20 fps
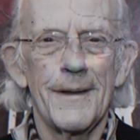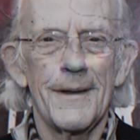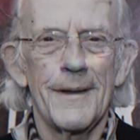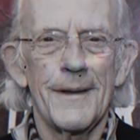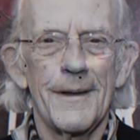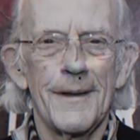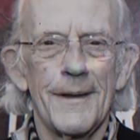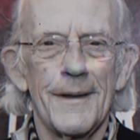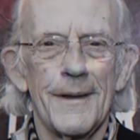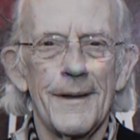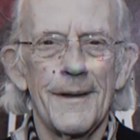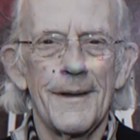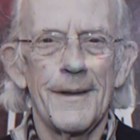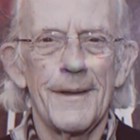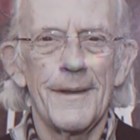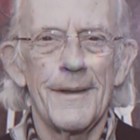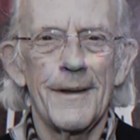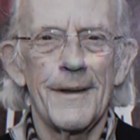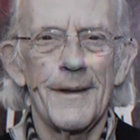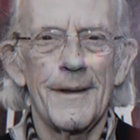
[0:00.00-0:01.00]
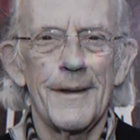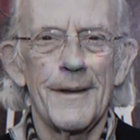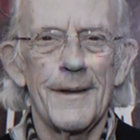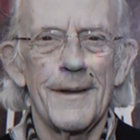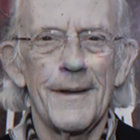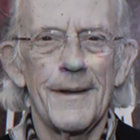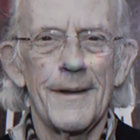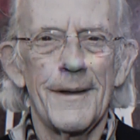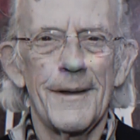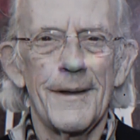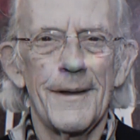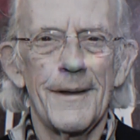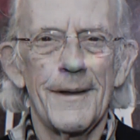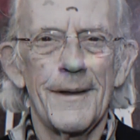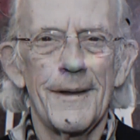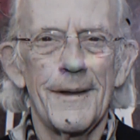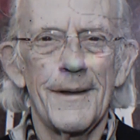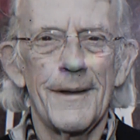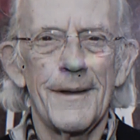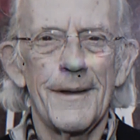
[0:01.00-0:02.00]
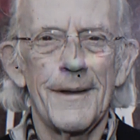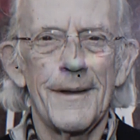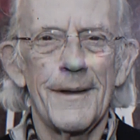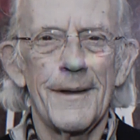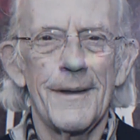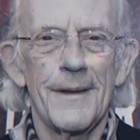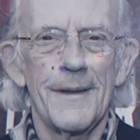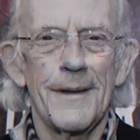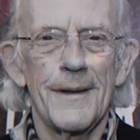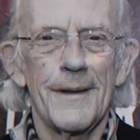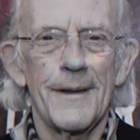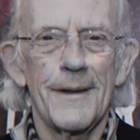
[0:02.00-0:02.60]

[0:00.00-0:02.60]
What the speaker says: film, directed by Robert Zemeckis, screenplay by